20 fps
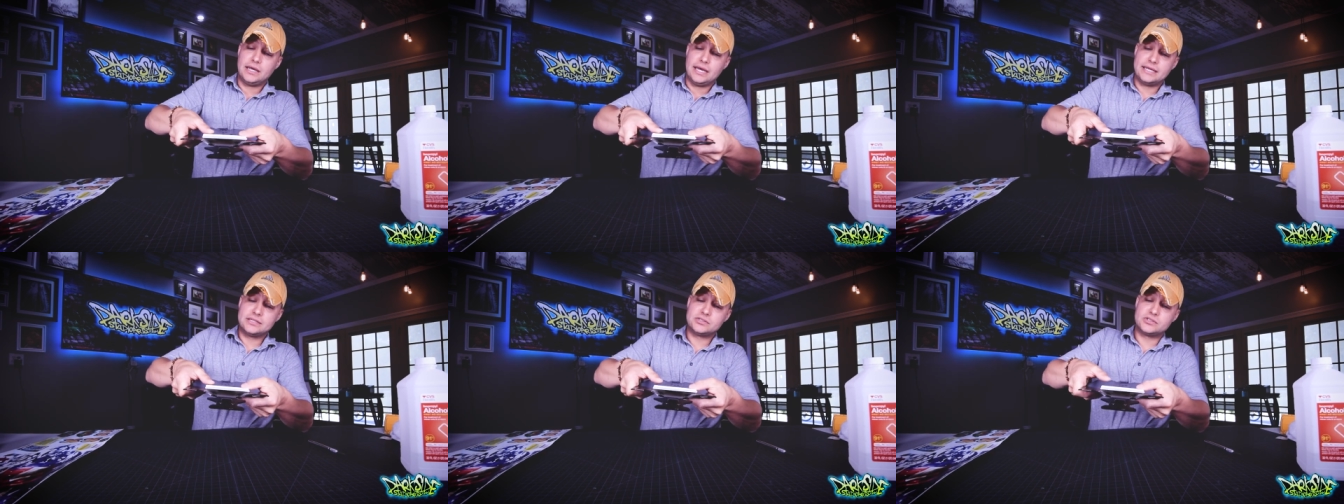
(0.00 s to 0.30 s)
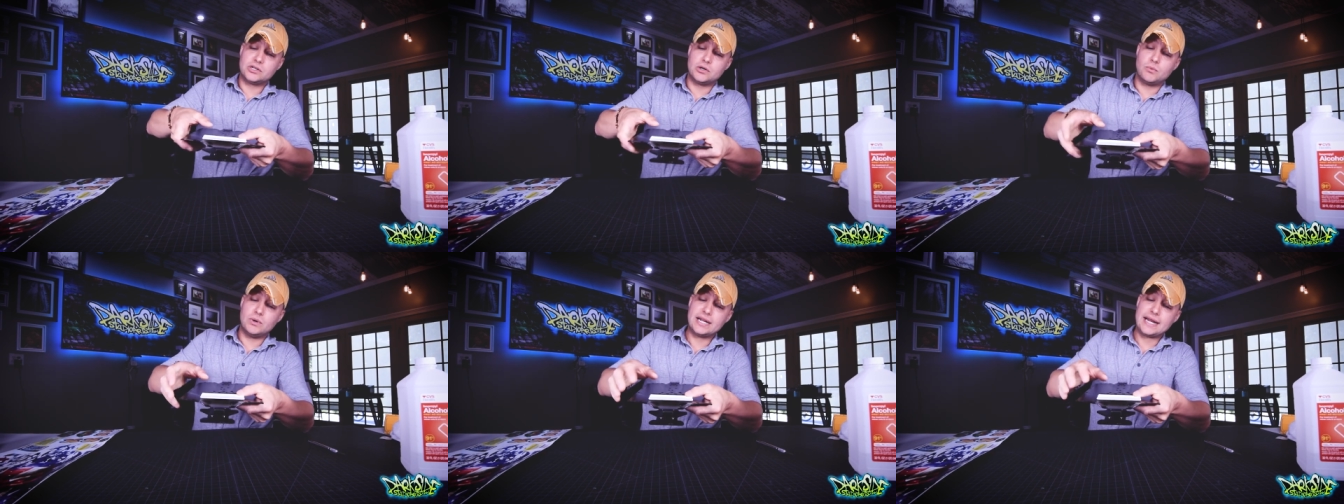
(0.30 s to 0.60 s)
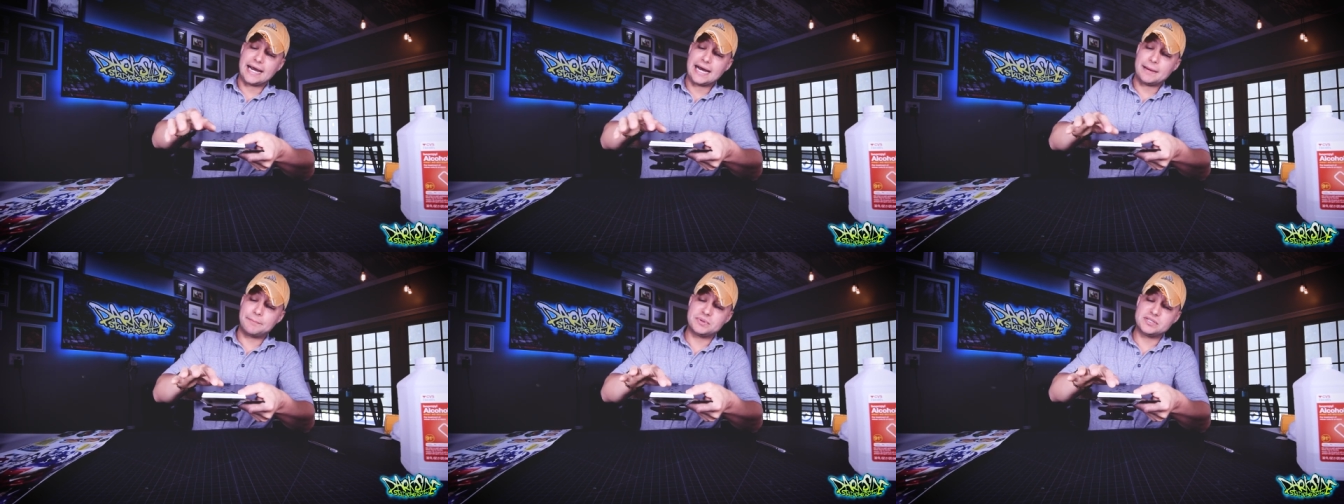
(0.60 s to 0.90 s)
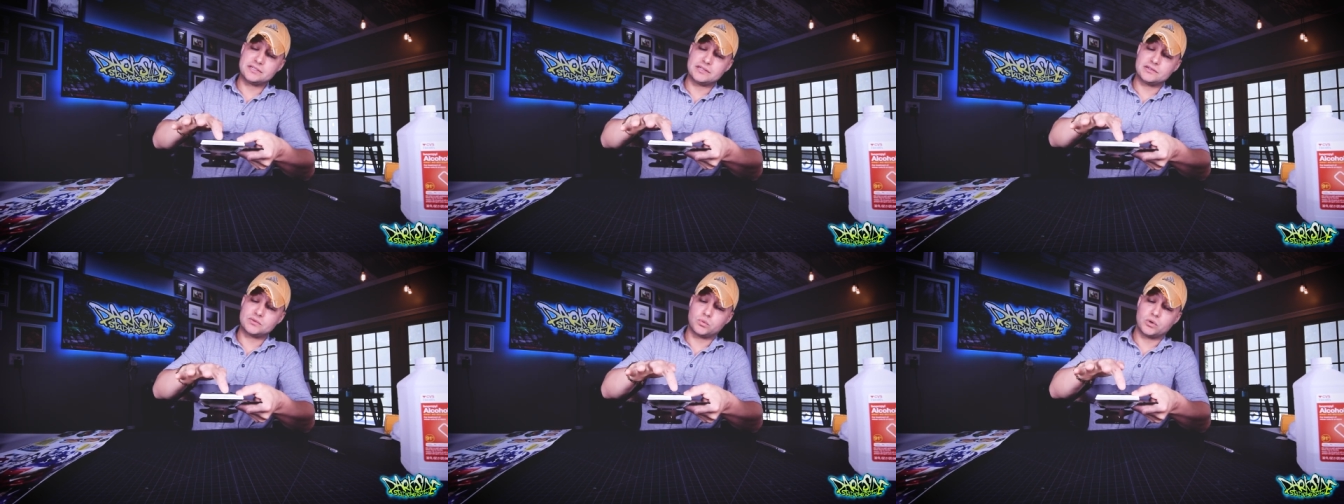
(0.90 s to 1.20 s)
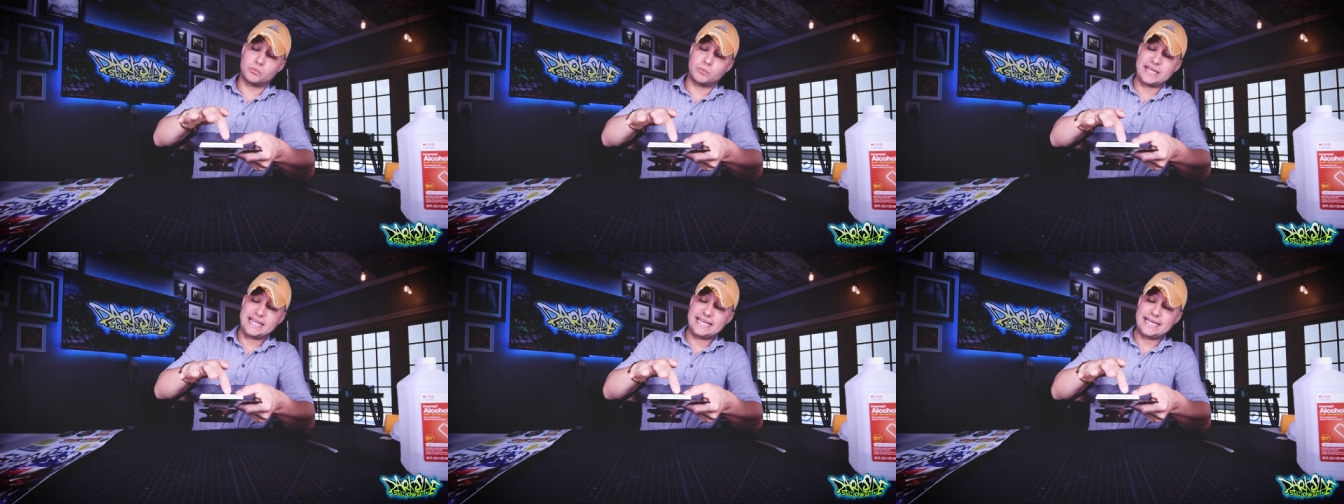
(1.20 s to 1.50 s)
And so what happens is
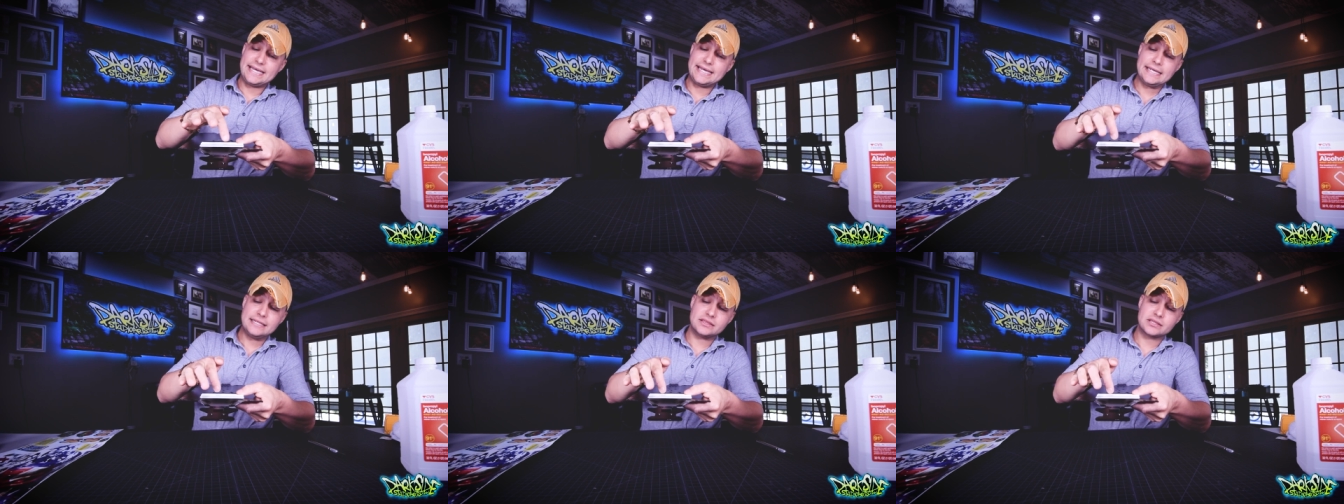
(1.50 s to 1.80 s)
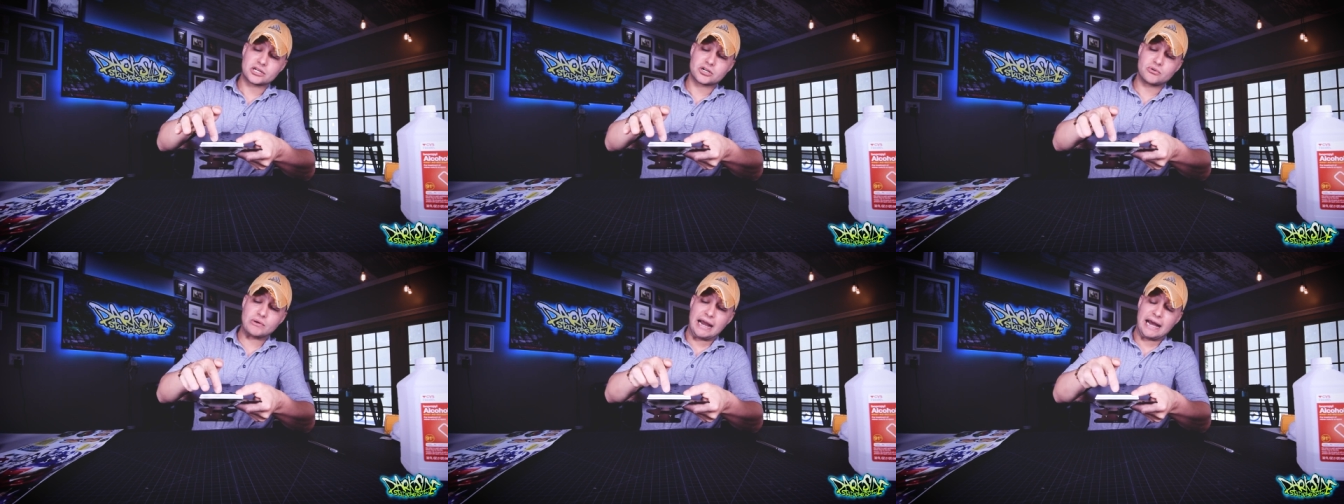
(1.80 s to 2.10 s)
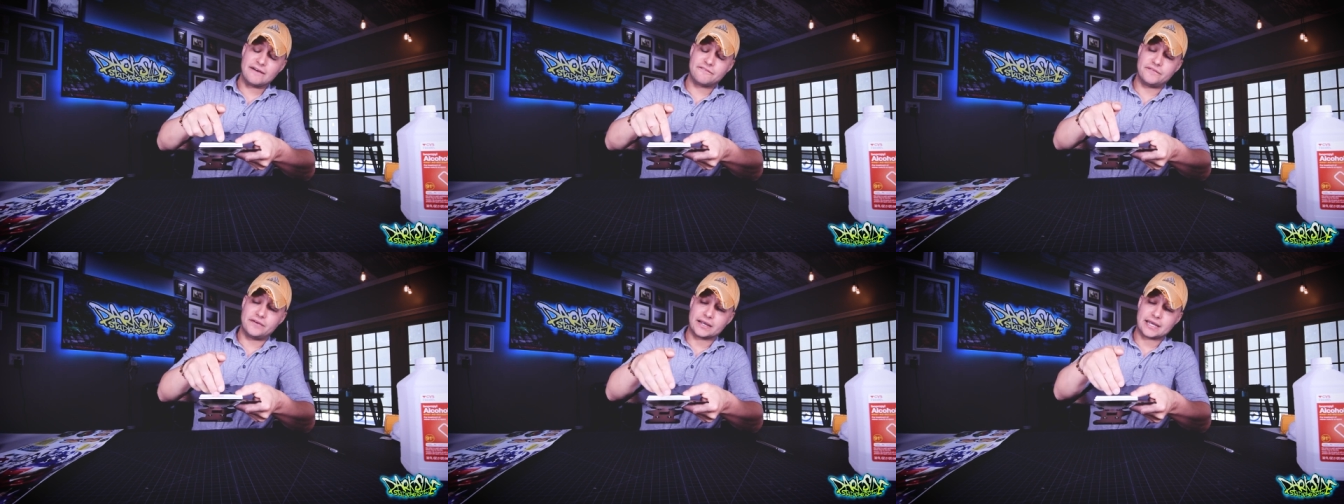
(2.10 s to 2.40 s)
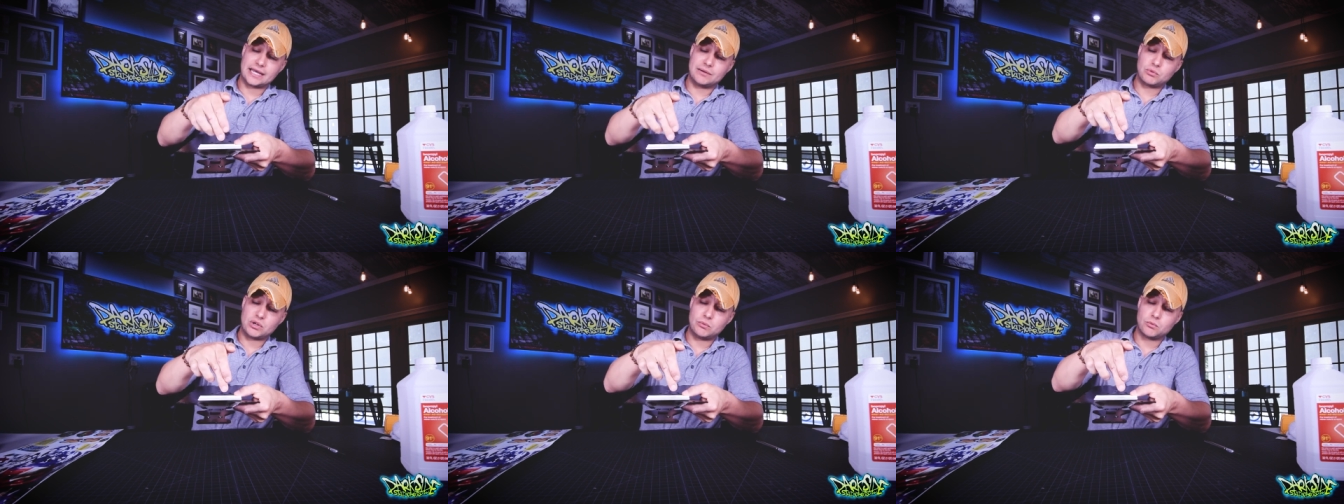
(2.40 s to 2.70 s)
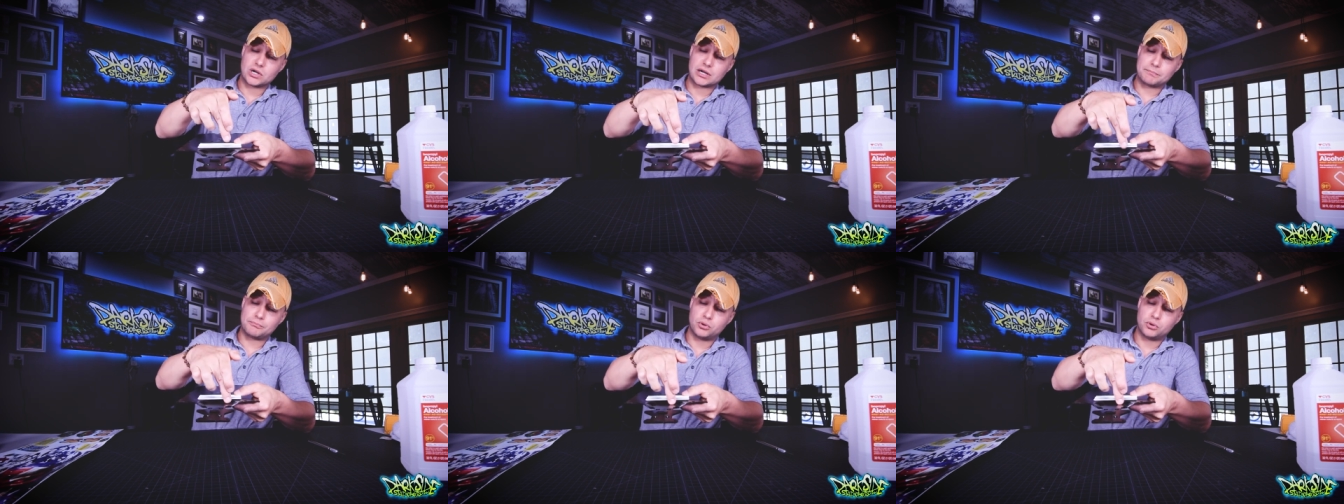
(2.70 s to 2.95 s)
when we heat the graphic and we want